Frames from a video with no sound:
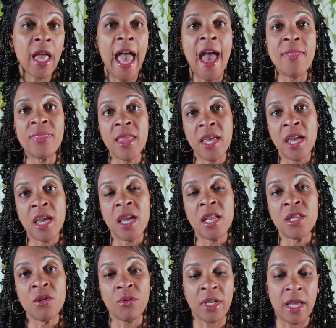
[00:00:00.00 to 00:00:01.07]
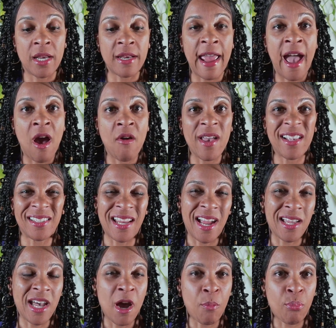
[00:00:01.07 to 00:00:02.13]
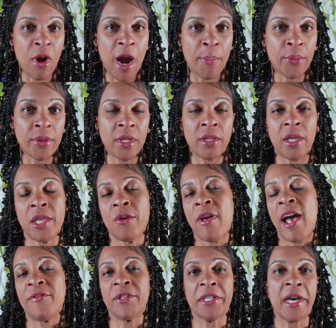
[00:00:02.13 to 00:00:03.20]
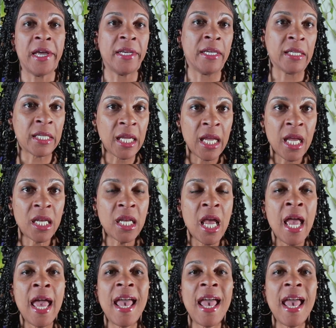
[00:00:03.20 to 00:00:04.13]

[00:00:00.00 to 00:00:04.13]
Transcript: And then you get it out, it's not cut properly, then you have to cut it again.